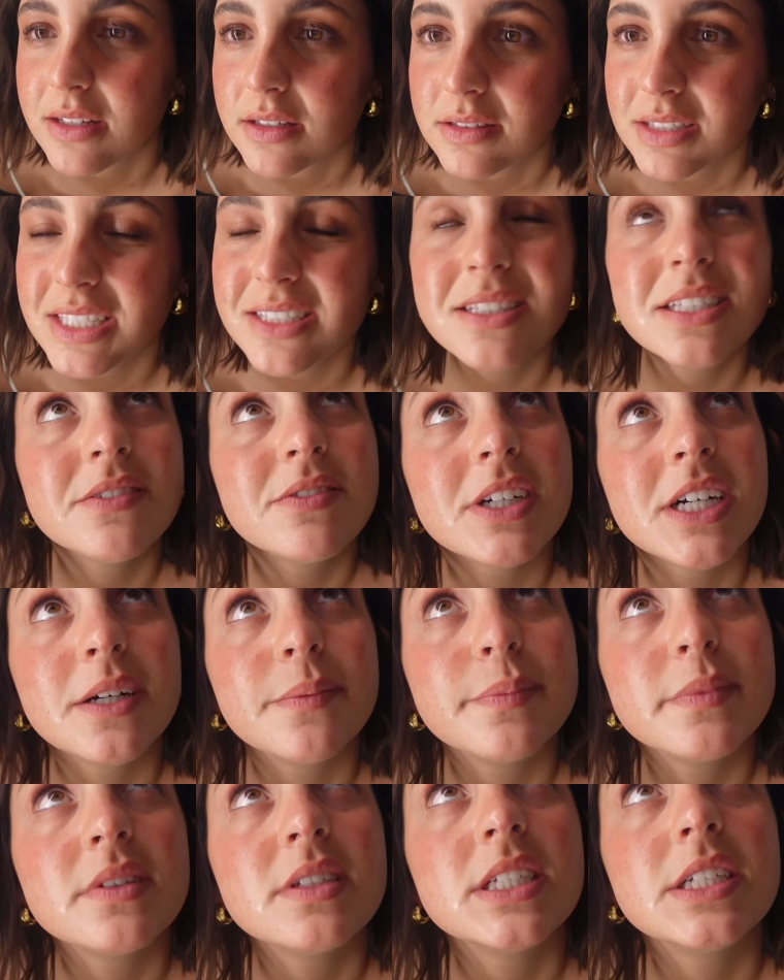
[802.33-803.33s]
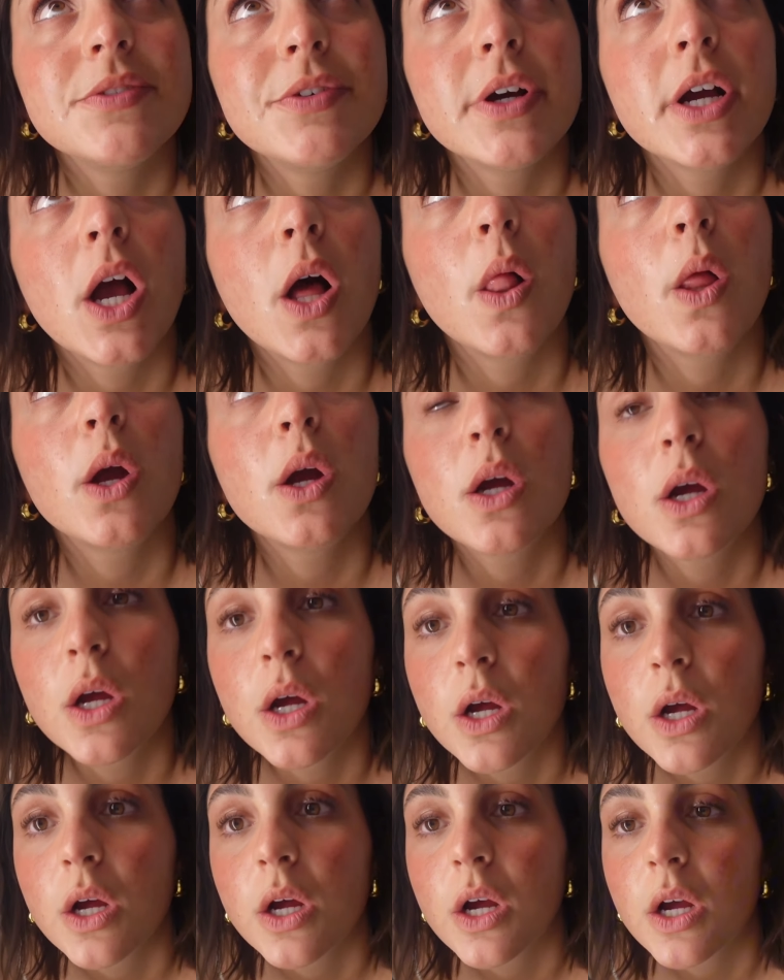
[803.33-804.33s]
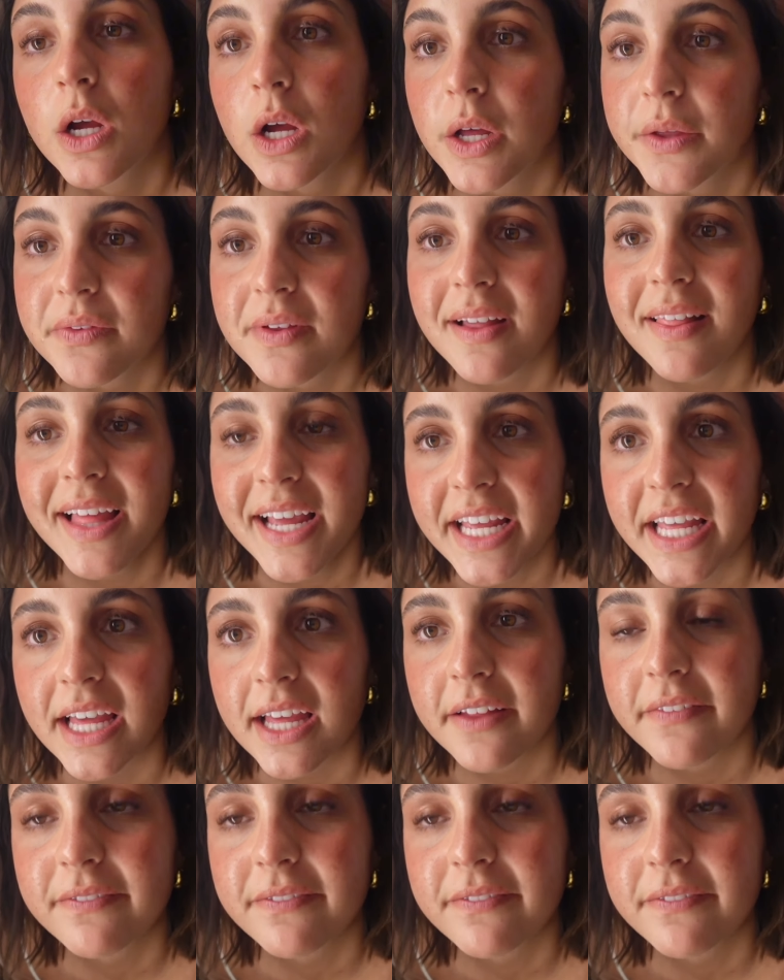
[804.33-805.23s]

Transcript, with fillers: let's see if it comes a different color, because I like it.